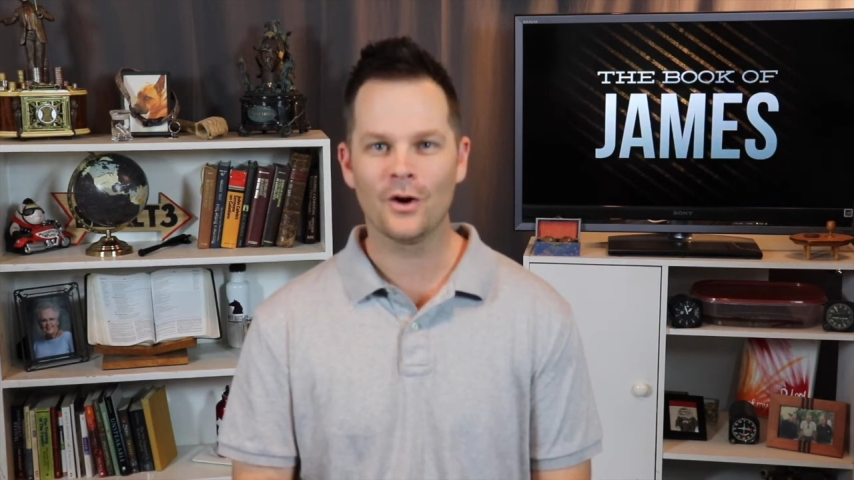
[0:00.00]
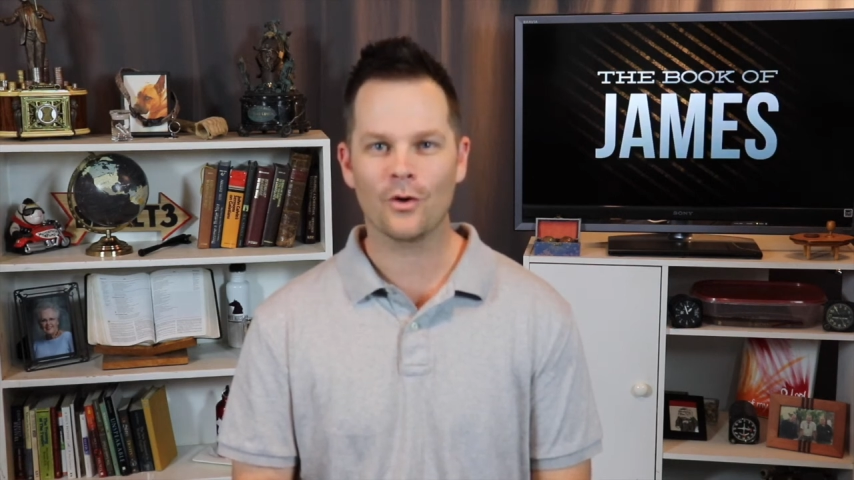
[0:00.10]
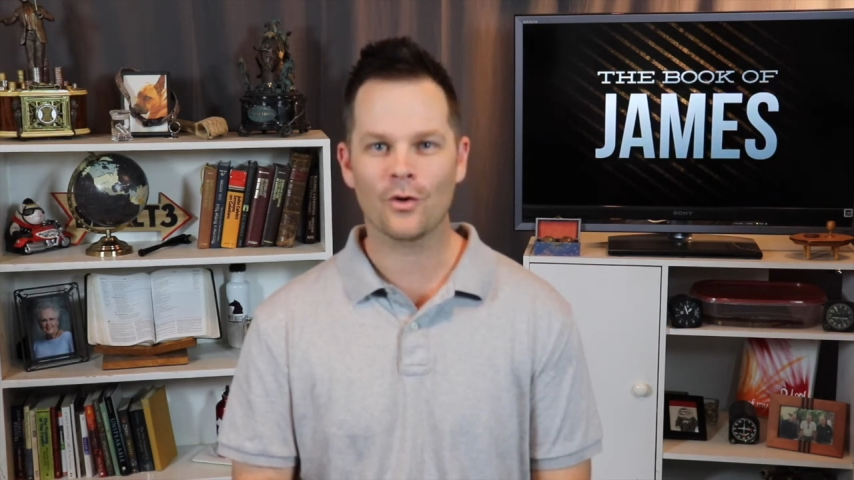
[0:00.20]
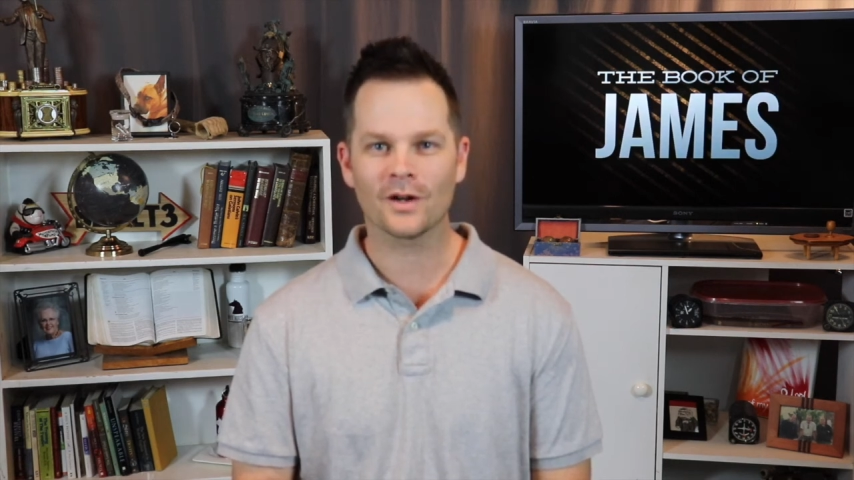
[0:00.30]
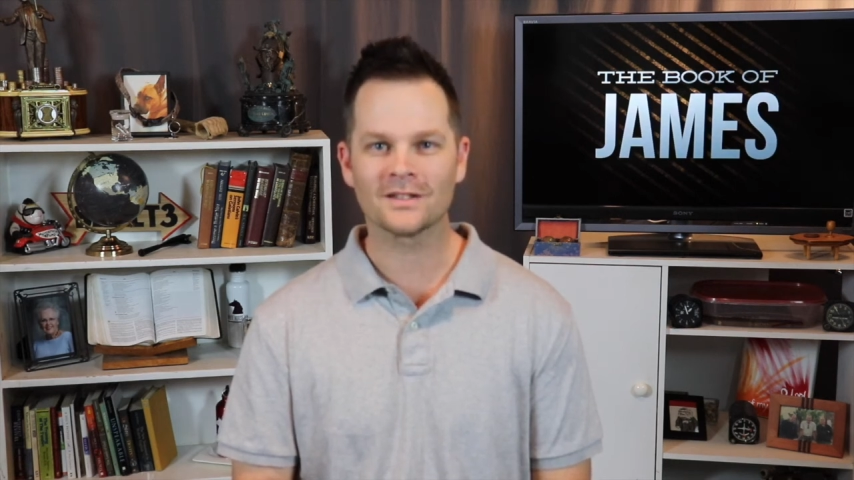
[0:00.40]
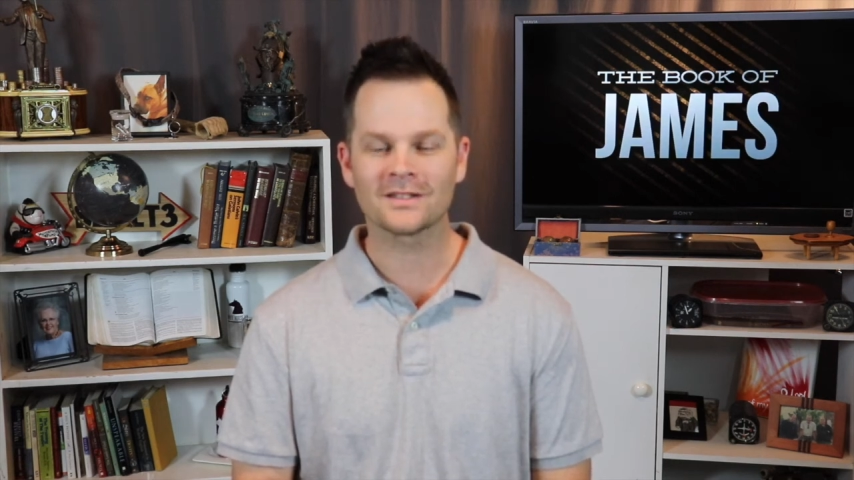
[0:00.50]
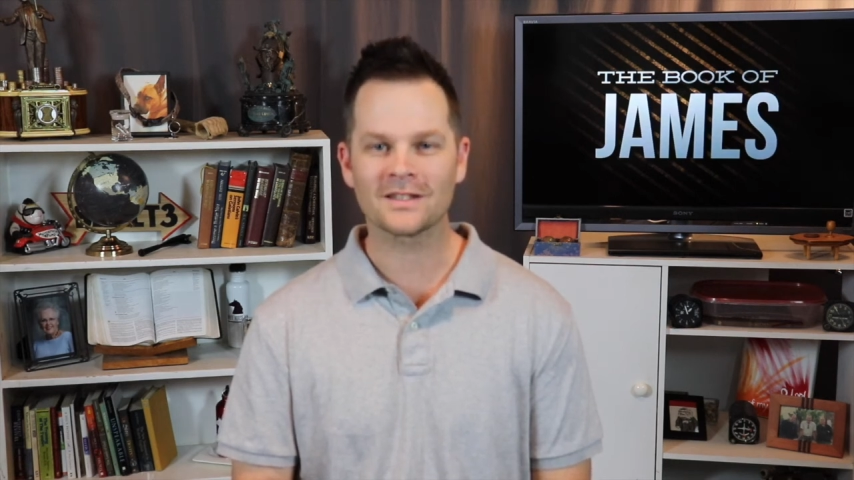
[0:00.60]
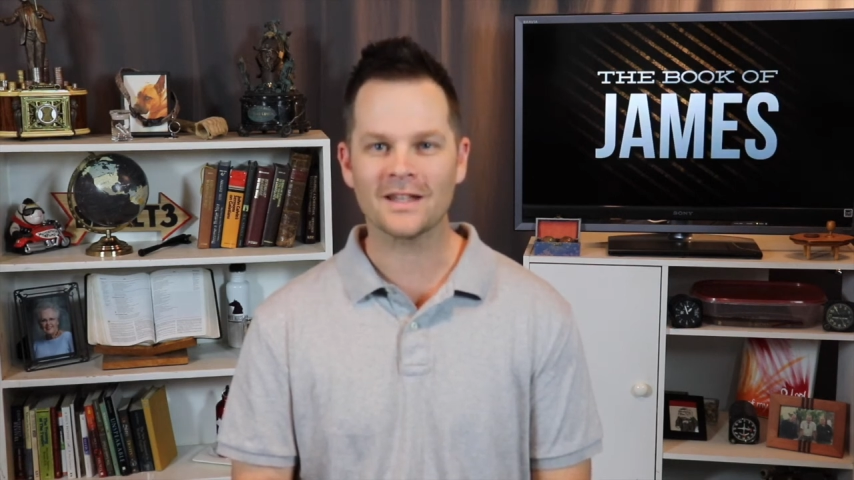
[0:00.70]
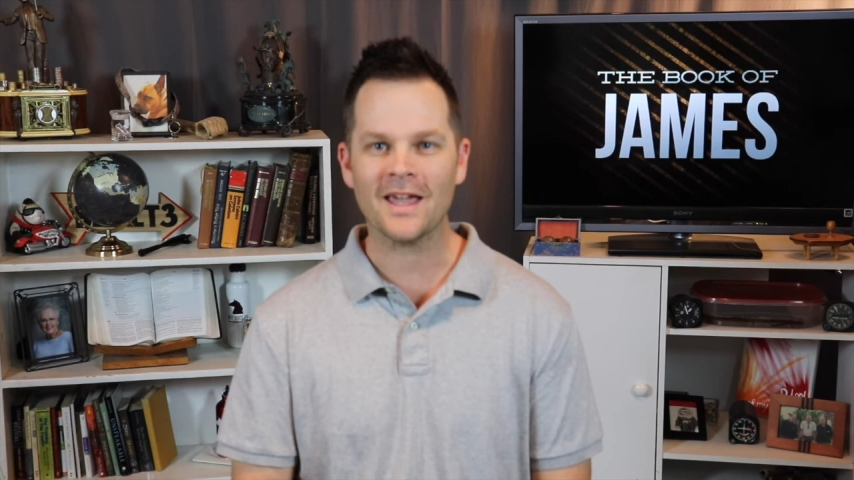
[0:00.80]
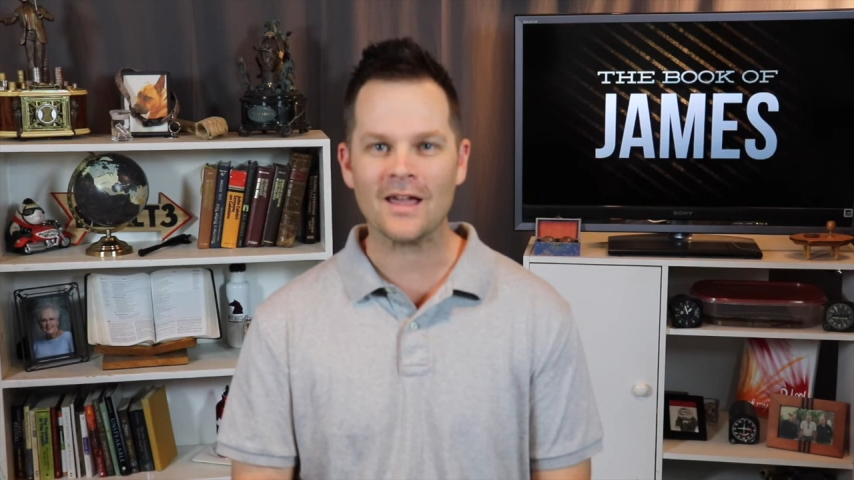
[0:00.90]
or
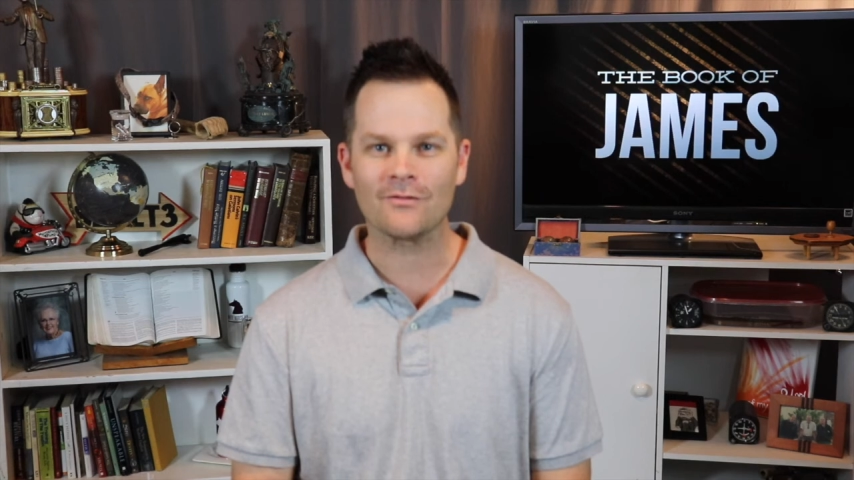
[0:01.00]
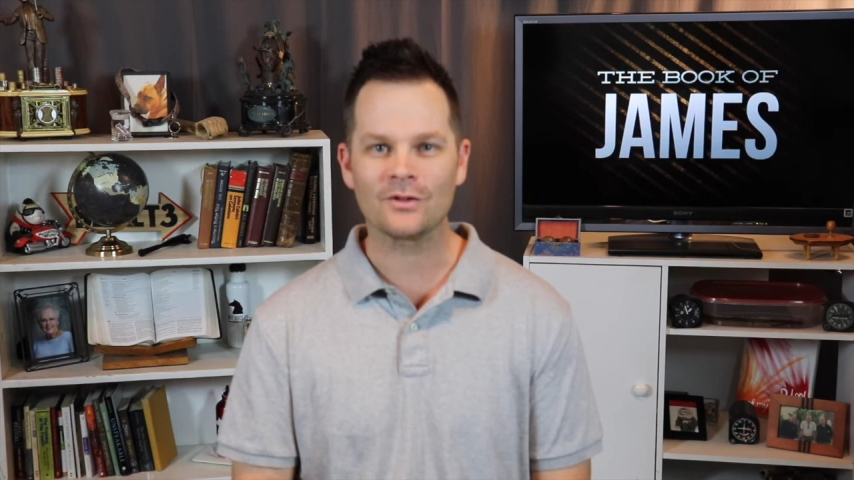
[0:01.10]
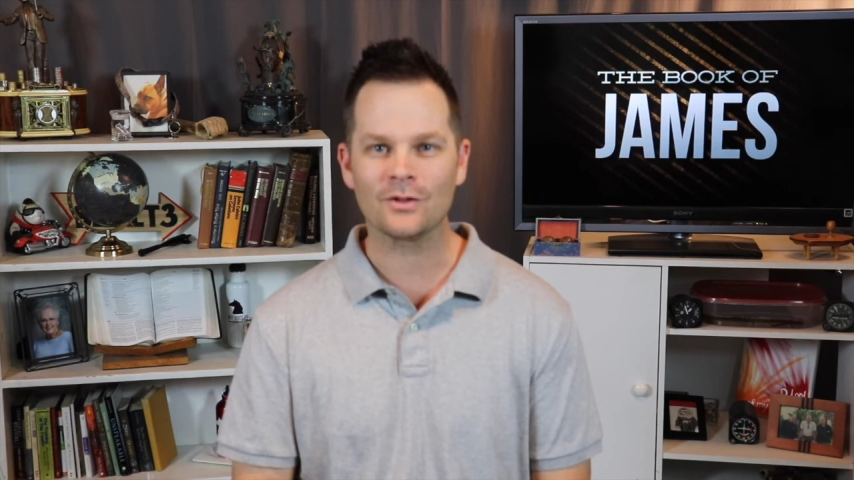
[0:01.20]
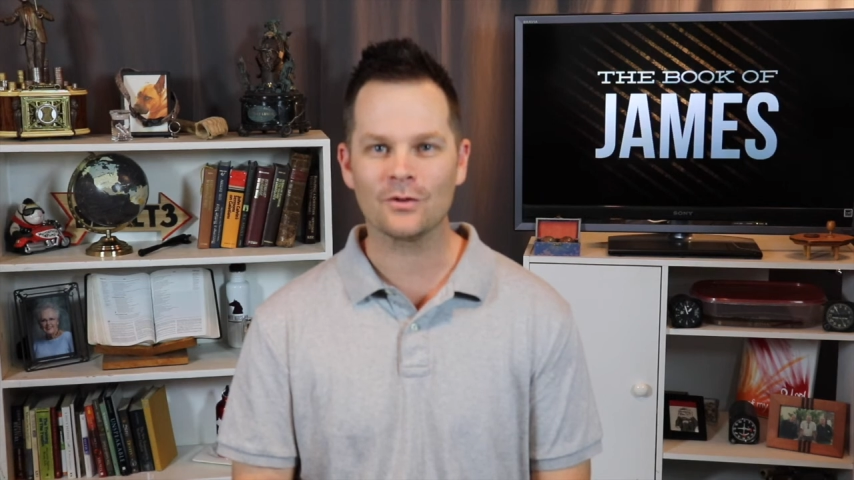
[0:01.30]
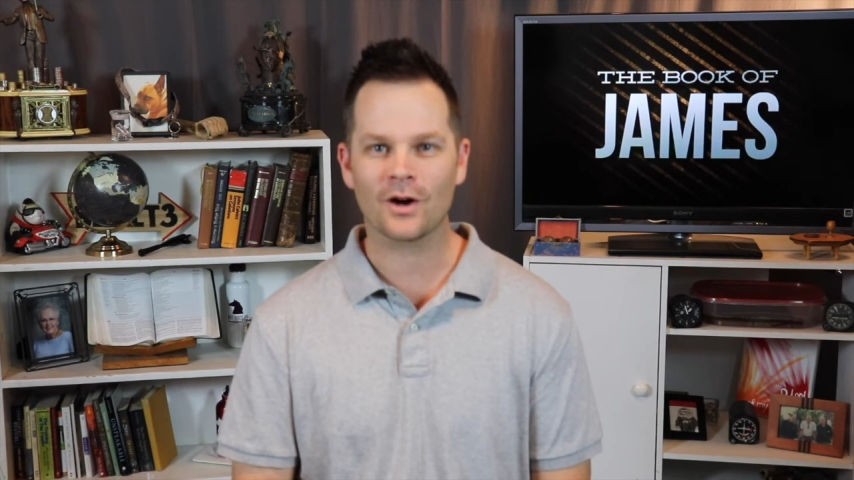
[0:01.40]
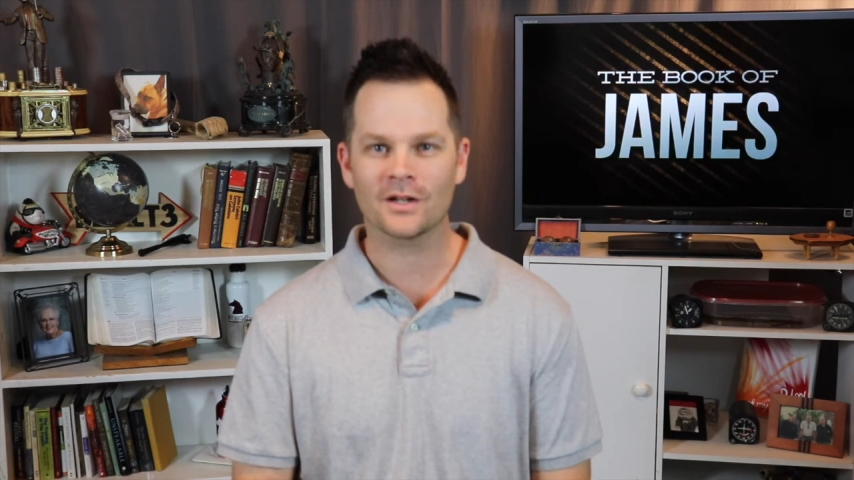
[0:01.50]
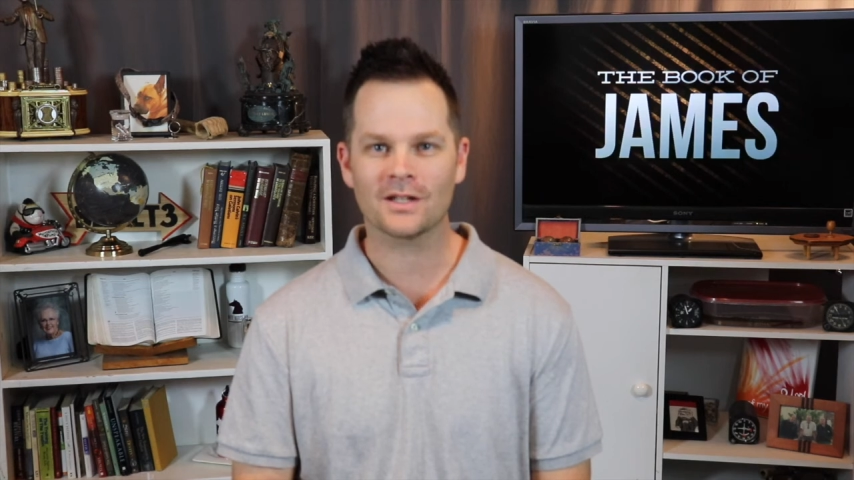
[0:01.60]
enslaved to our